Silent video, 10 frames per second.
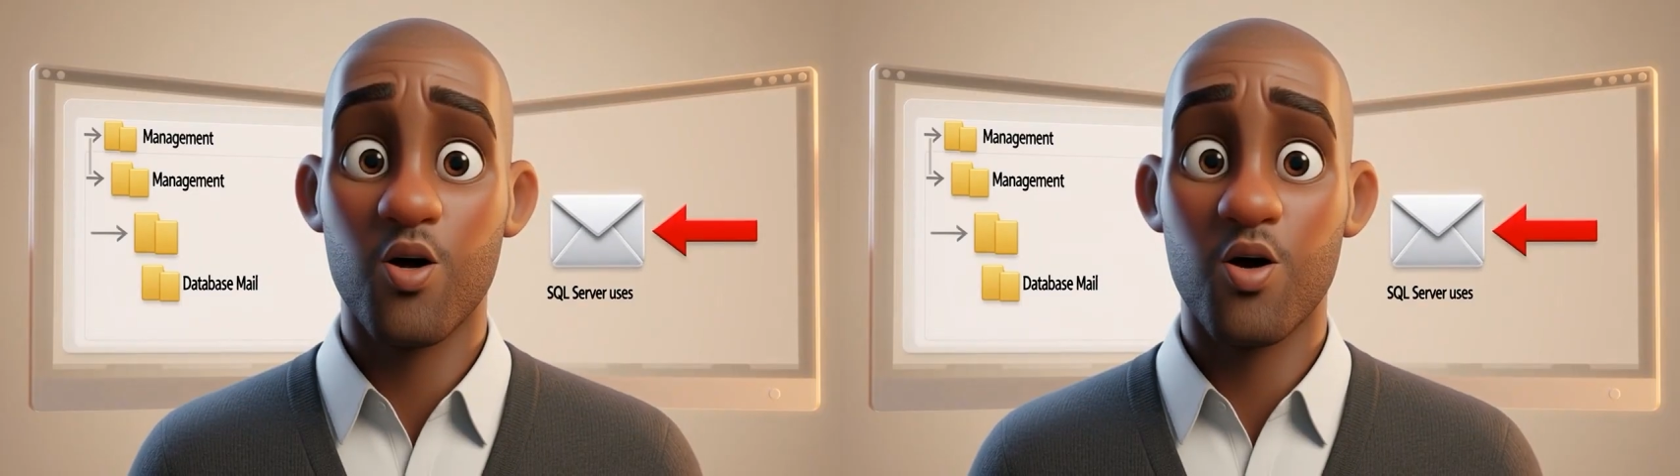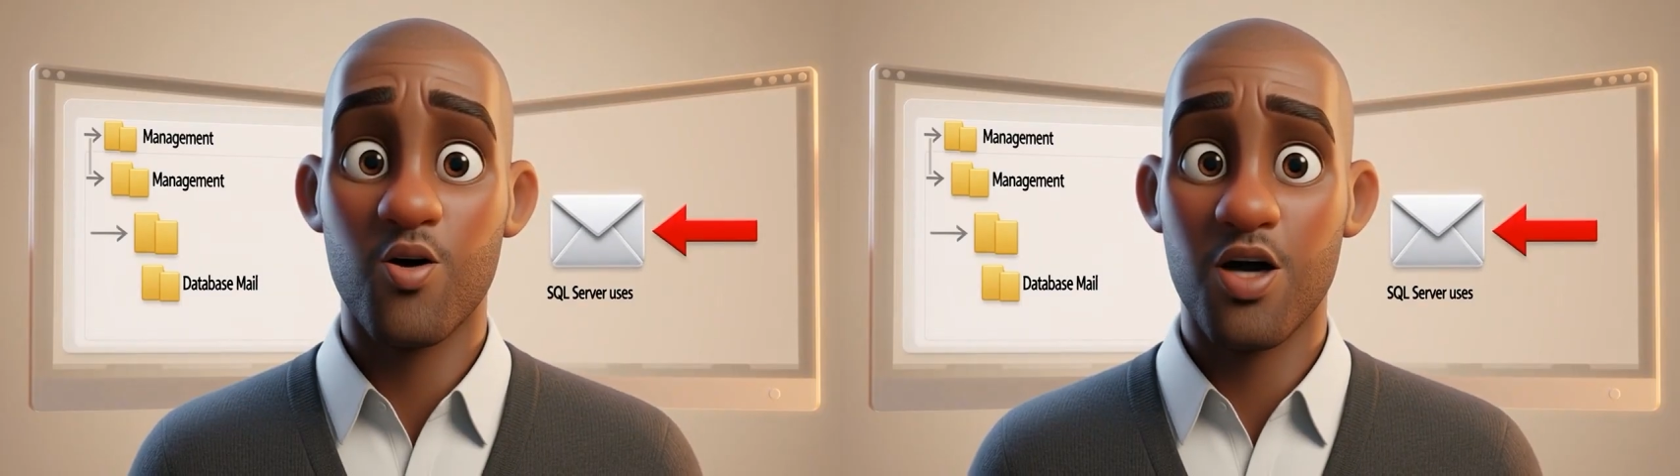
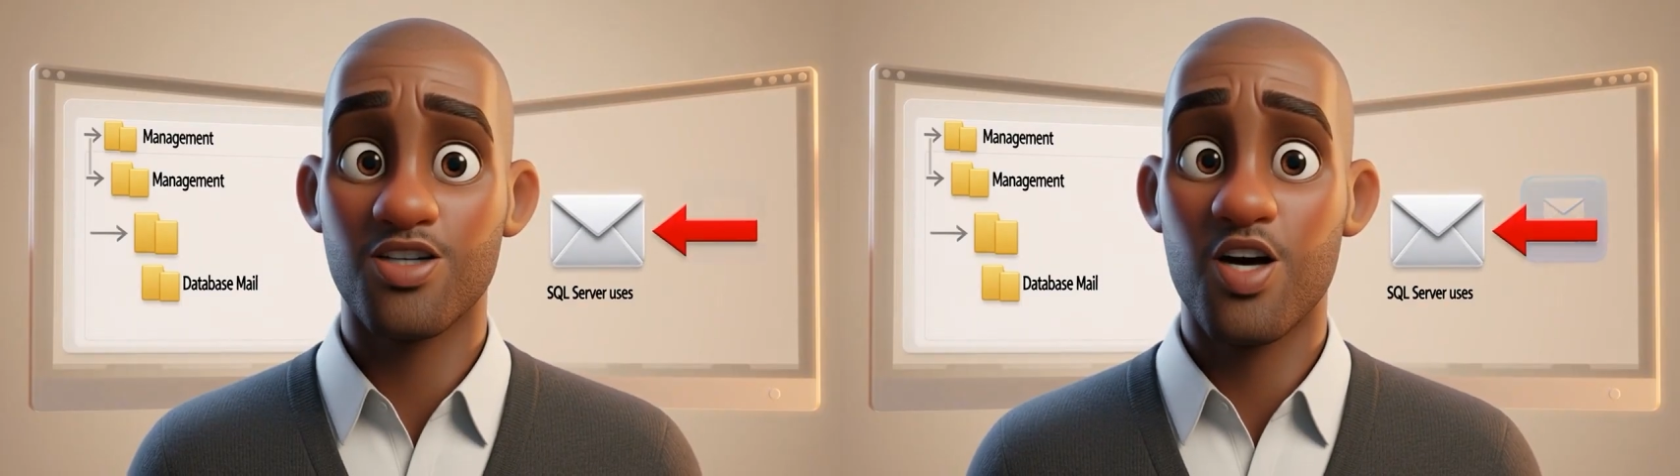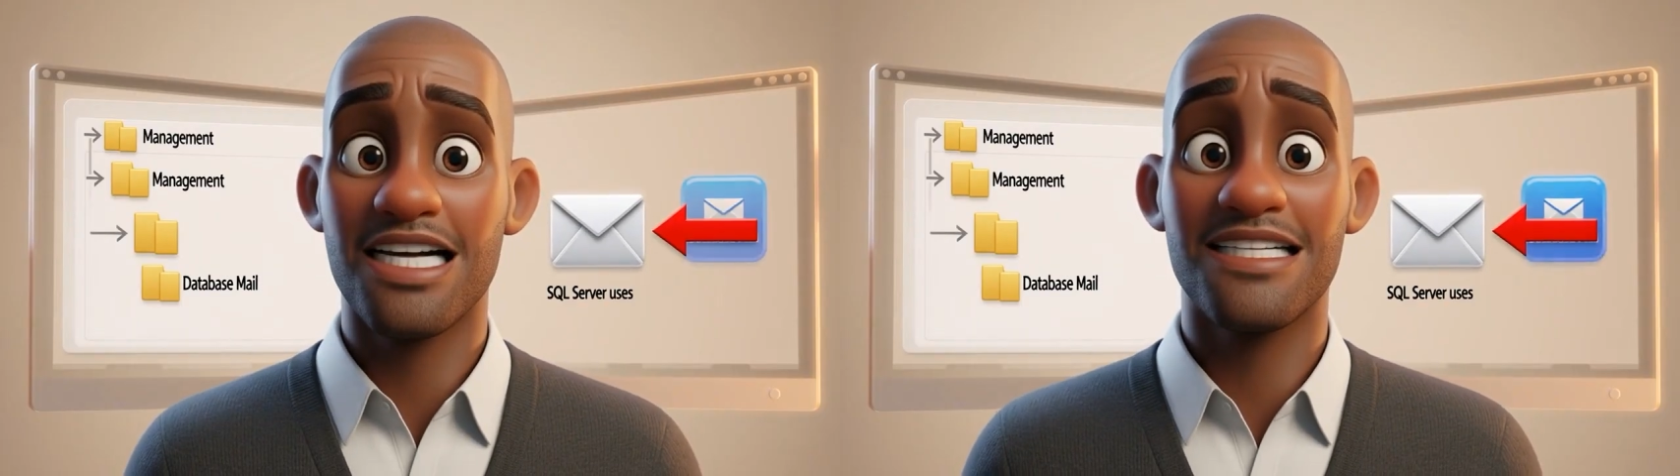Server
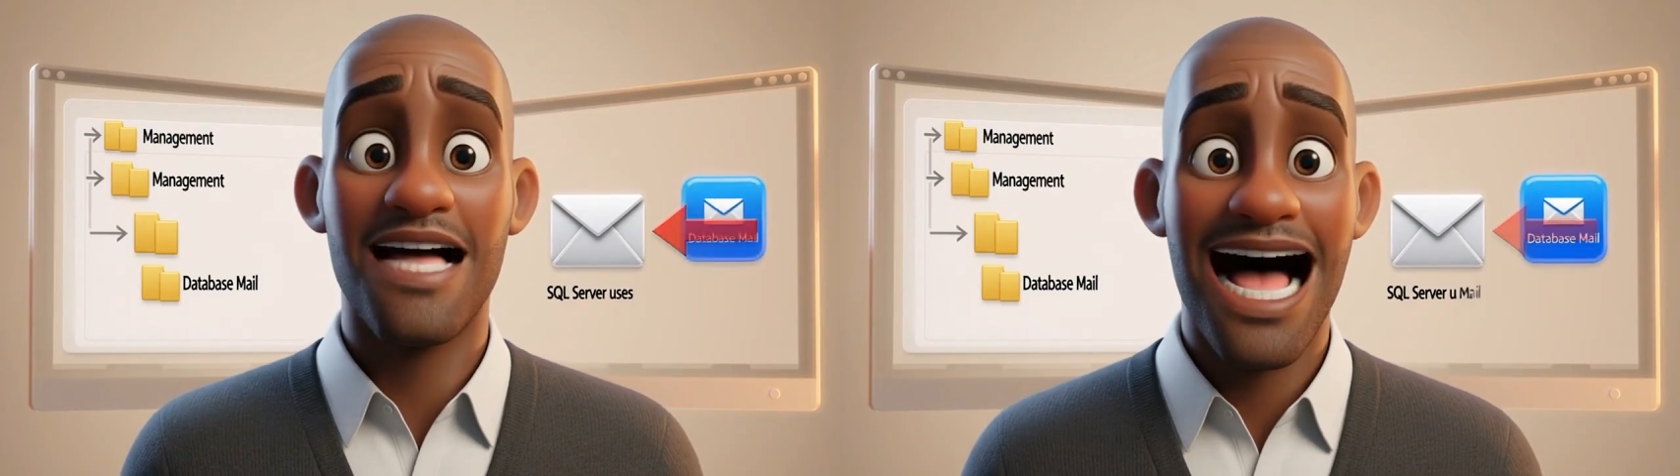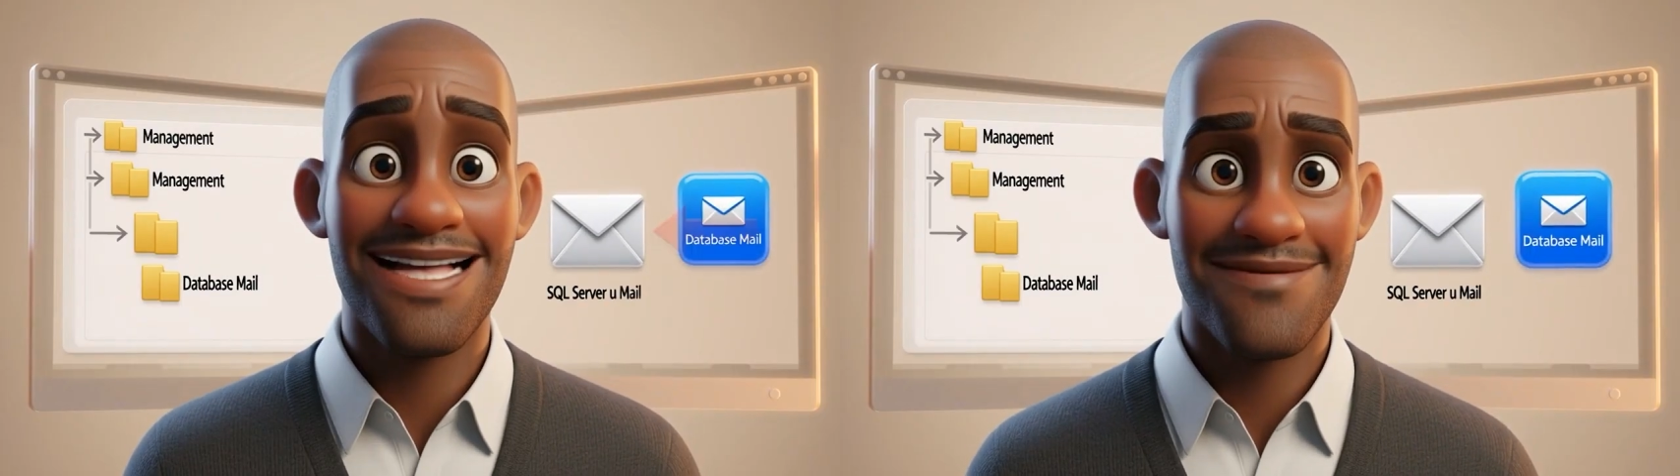uses
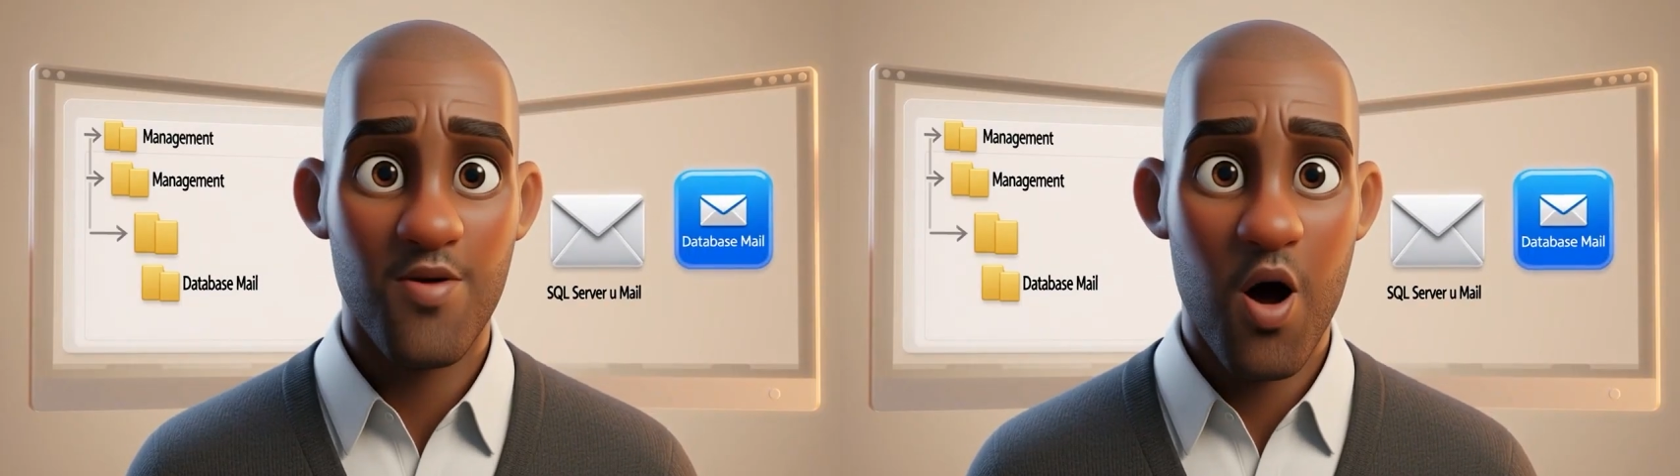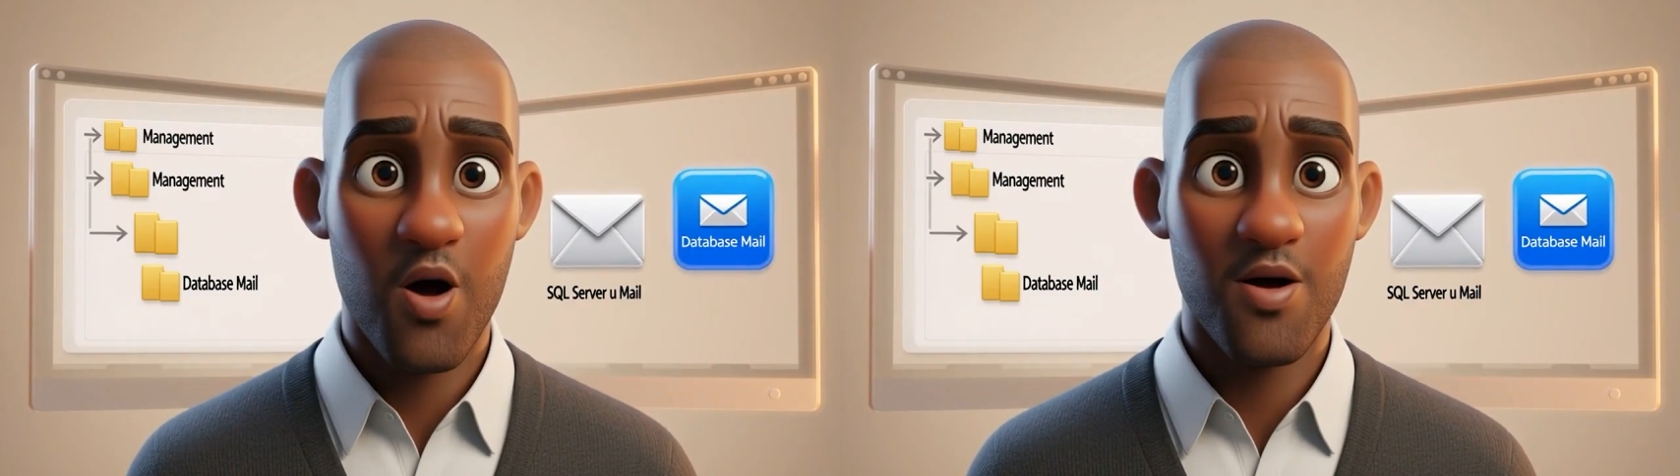database
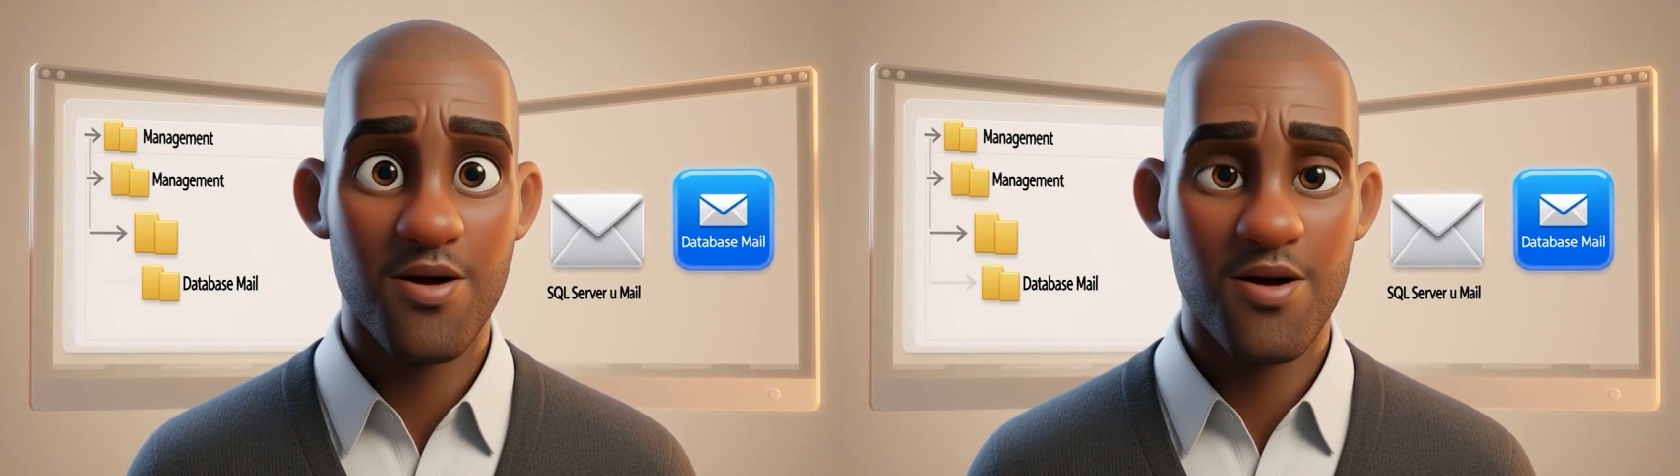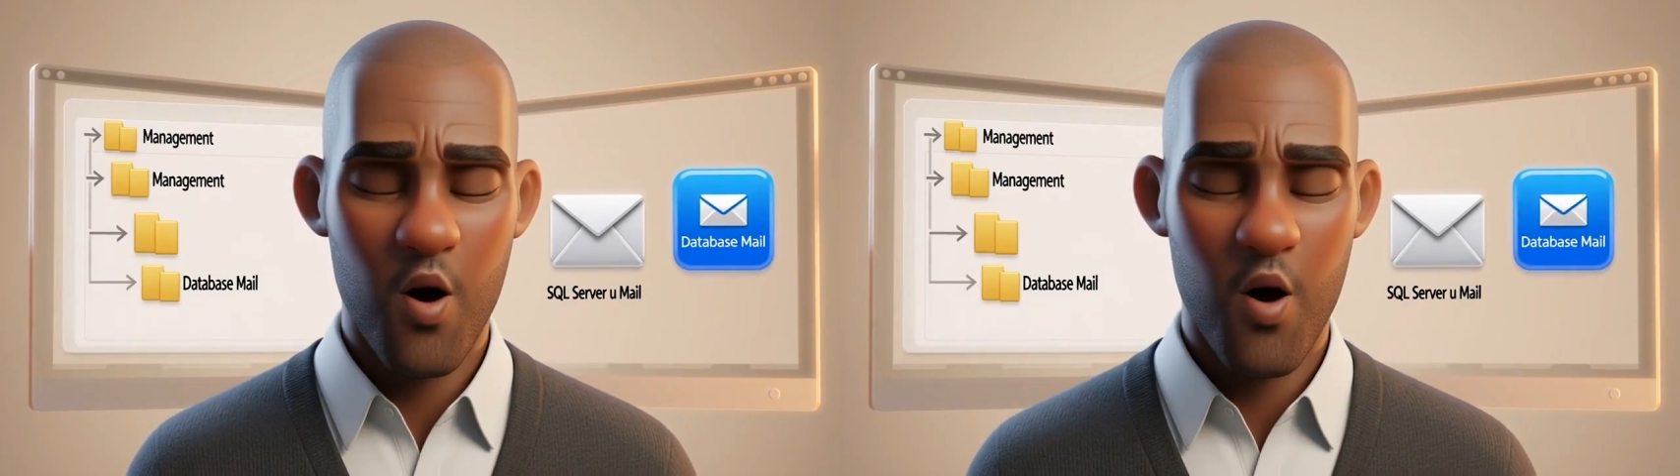mail.